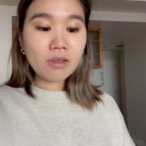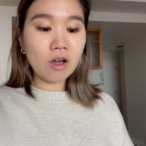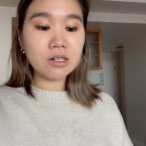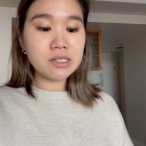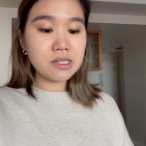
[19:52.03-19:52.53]

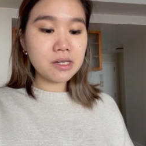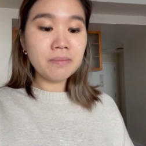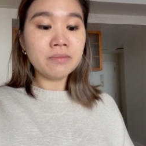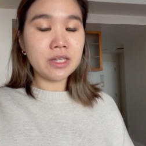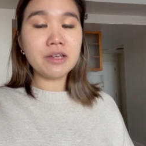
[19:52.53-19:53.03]
honestly,
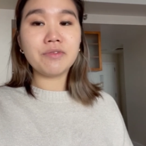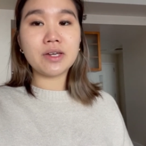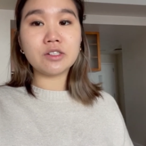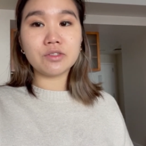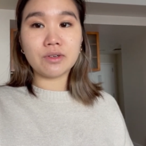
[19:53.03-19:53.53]
take
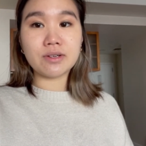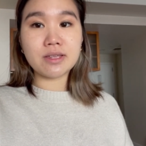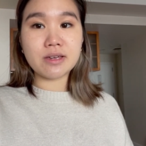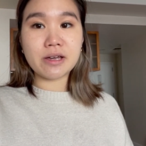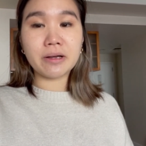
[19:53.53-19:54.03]
advantage of
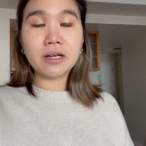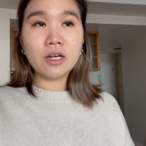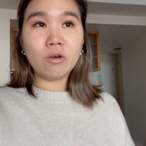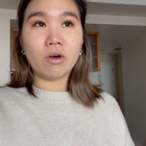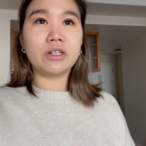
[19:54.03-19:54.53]
everything
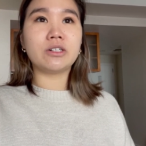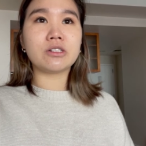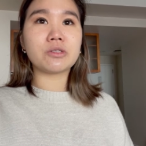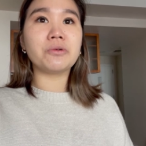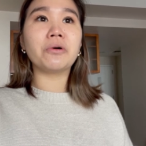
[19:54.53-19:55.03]
while you're
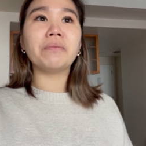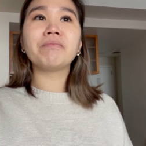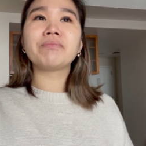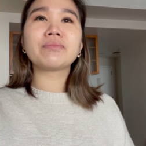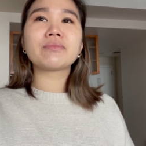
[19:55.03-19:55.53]
in school.
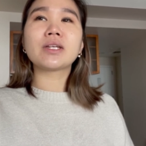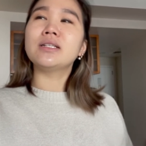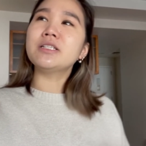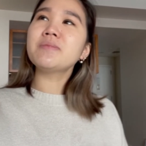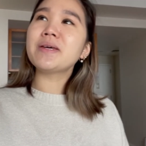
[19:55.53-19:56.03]

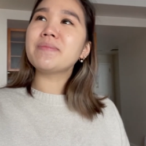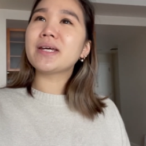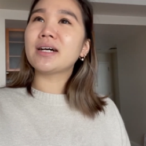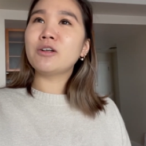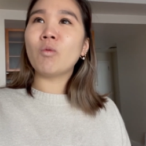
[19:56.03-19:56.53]
This making
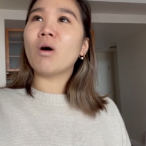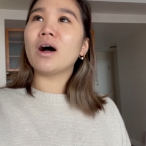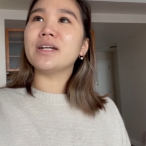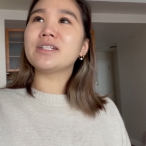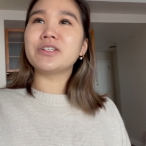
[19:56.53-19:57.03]
me kind of
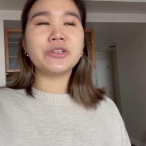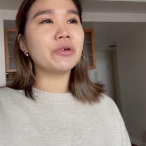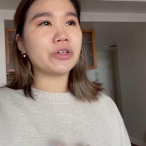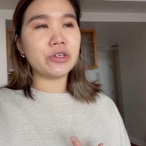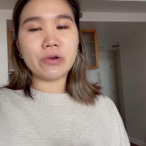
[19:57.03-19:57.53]
want to
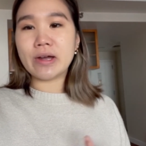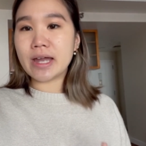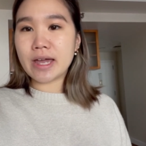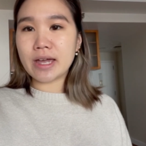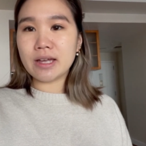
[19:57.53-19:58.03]
do a
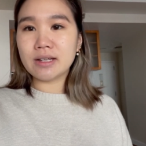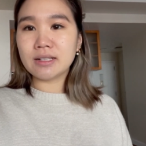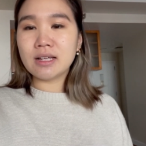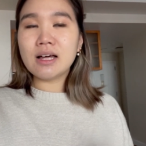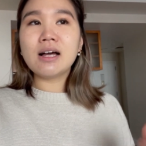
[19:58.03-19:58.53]
Q&A.
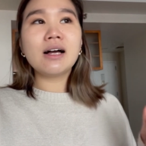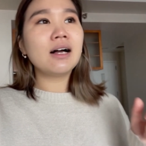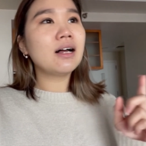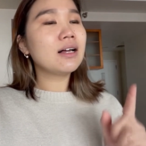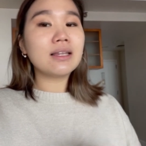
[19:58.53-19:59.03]

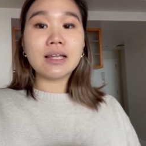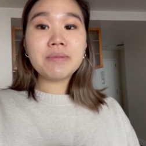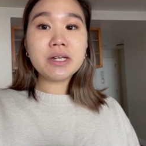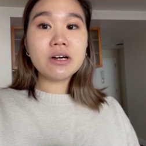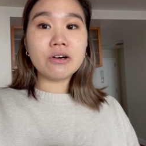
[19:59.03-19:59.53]

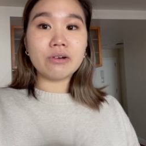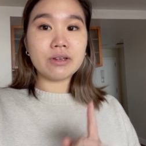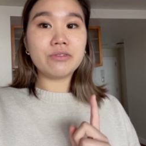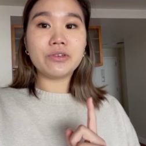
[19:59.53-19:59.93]
Let me know if